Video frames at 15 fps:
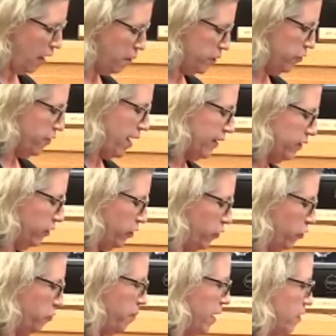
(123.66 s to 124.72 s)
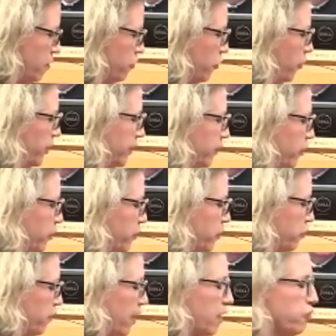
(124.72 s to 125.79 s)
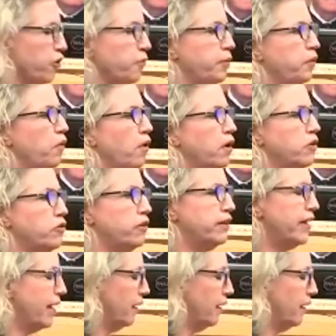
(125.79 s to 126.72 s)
I would direct you to page 32 of the transcript. He wanted you to